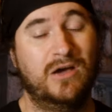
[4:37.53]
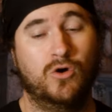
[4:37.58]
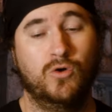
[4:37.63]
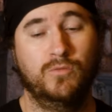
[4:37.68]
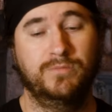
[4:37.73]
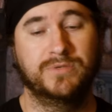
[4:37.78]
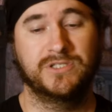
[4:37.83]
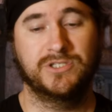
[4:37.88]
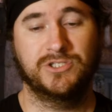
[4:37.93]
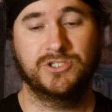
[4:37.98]

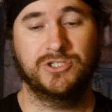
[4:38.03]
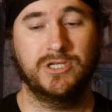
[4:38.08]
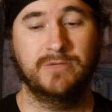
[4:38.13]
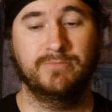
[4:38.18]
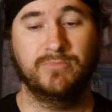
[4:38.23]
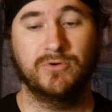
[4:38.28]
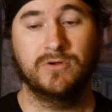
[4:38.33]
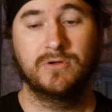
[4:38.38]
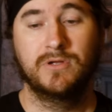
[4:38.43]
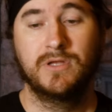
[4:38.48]
hope it's
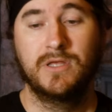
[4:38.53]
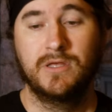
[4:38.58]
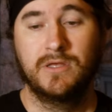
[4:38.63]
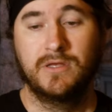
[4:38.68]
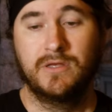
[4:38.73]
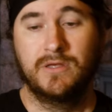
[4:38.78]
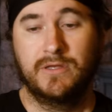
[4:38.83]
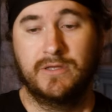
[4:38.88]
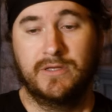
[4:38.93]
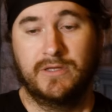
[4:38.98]
cheaper.
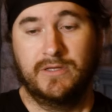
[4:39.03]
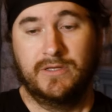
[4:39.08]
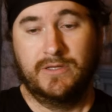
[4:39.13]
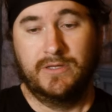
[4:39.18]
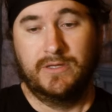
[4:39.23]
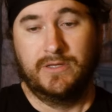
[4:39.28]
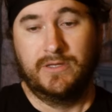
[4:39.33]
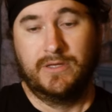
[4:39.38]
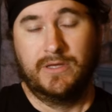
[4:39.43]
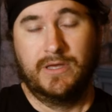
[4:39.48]

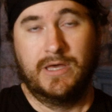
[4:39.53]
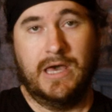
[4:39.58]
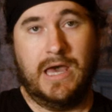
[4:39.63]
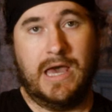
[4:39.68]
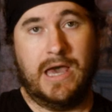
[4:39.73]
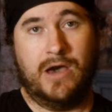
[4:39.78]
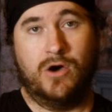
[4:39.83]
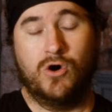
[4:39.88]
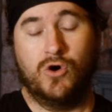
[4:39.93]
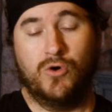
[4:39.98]

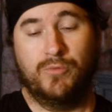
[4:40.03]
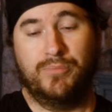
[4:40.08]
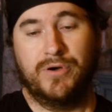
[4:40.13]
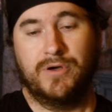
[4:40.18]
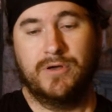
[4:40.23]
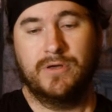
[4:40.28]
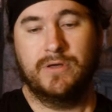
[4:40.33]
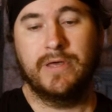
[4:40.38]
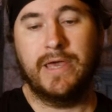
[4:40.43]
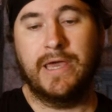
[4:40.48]
I hope.
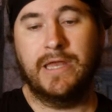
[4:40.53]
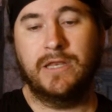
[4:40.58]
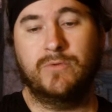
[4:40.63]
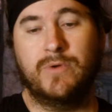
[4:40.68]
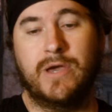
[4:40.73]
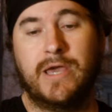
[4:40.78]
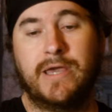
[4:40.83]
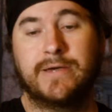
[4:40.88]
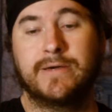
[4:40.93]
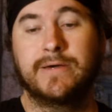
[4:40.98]

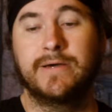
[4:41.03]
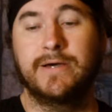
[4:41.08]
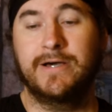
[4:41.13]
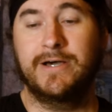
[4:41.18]
Anyway,